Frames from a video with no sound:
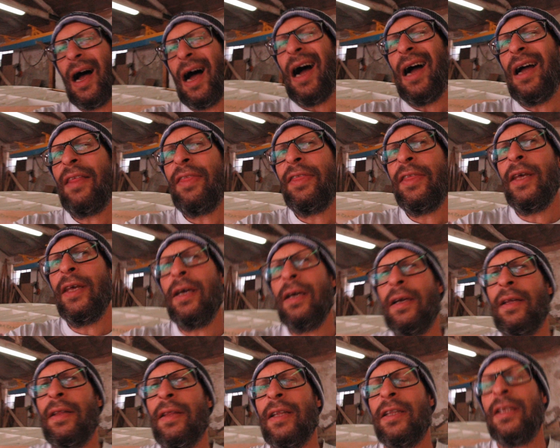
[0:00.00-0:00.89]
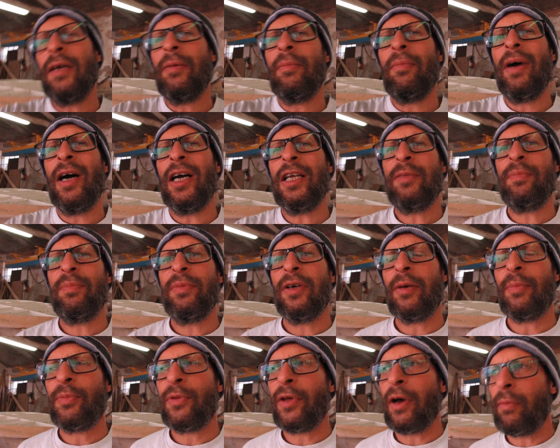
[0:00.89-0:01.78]
I think that there might be
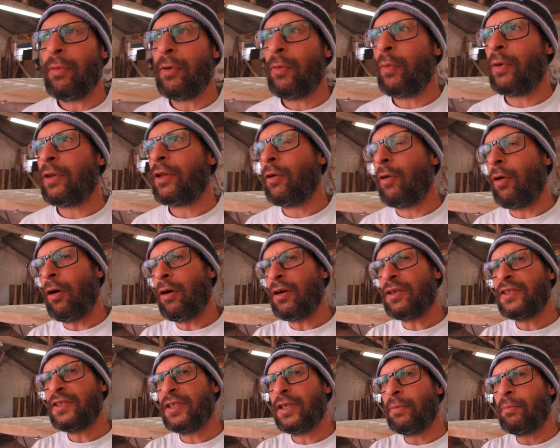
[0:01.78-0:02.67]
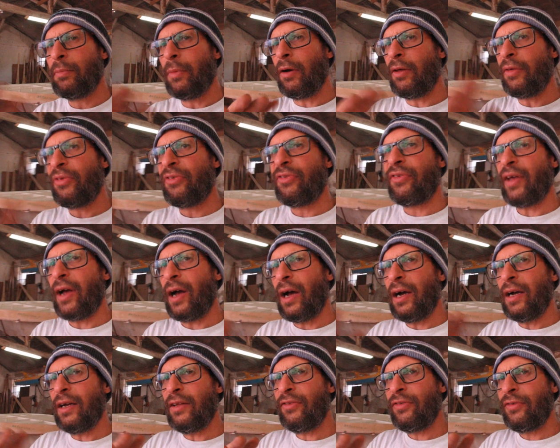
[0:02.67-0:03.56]
a problem with glassing both
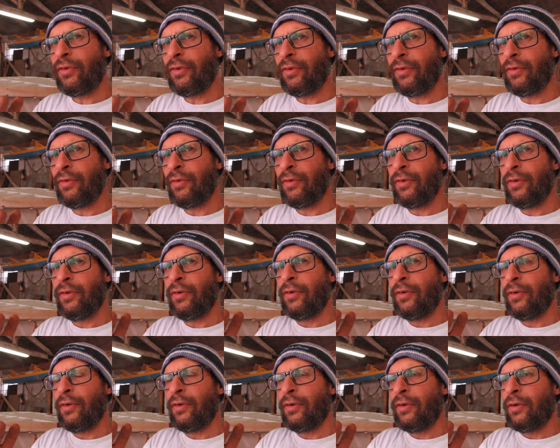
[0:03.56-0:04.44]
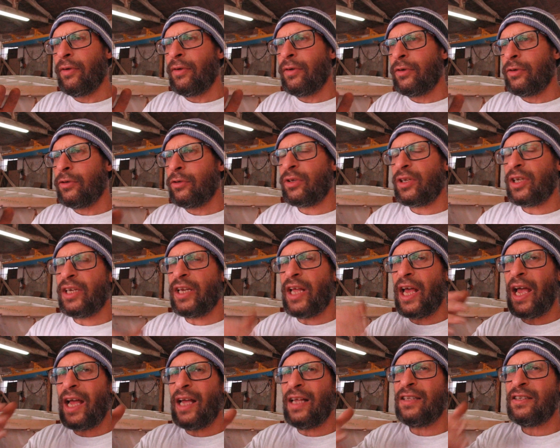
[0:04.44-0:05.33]
sides you're
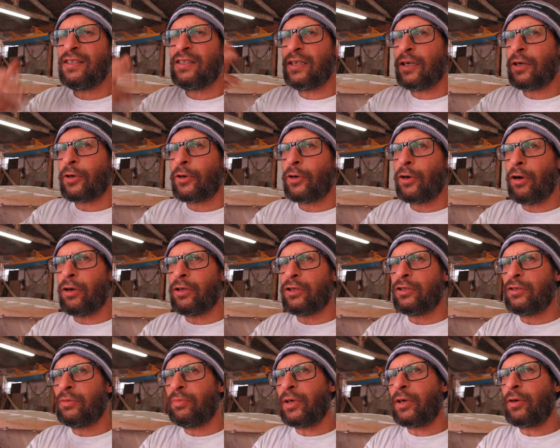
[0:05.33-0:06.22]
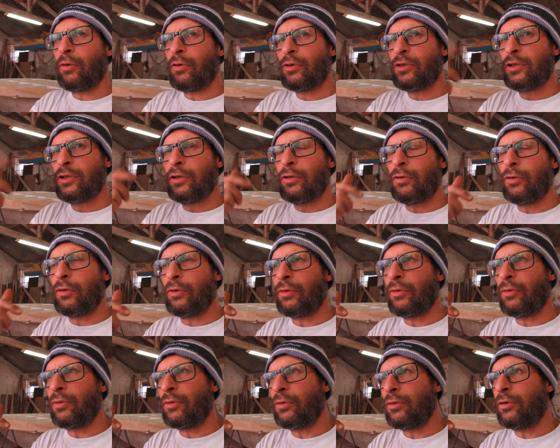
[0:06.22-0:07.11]
enhancing rot because
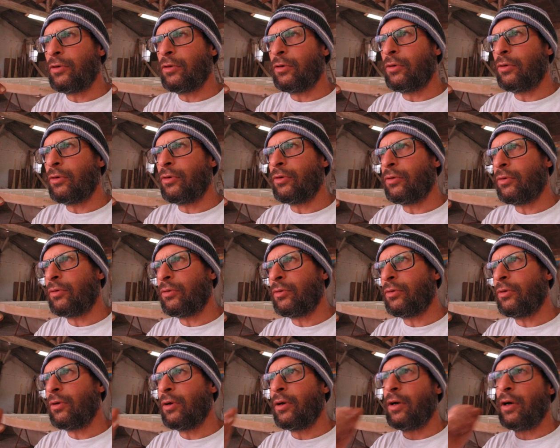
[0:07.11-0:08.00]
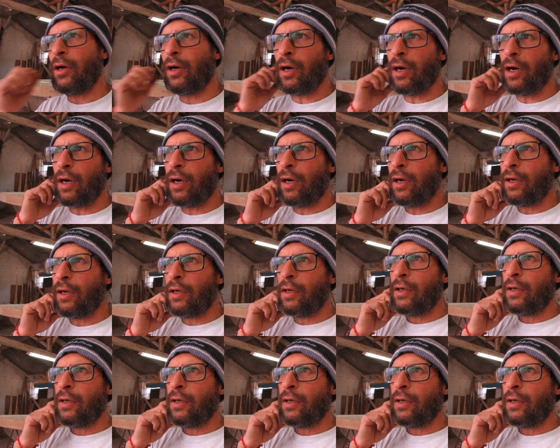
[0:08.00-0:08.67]
you you uh,